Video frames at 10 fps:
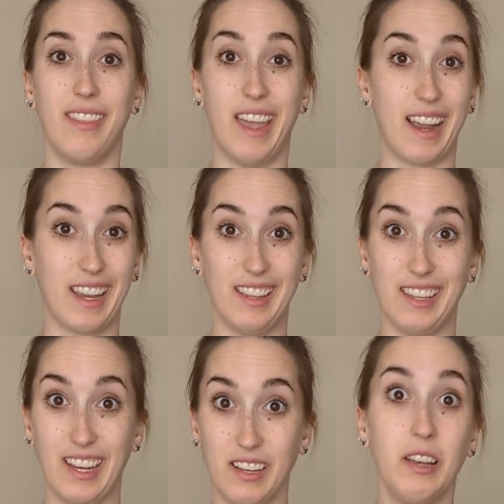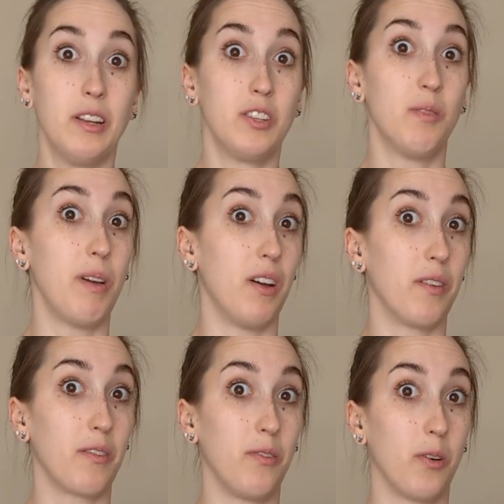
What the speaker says: That can lead to pelvic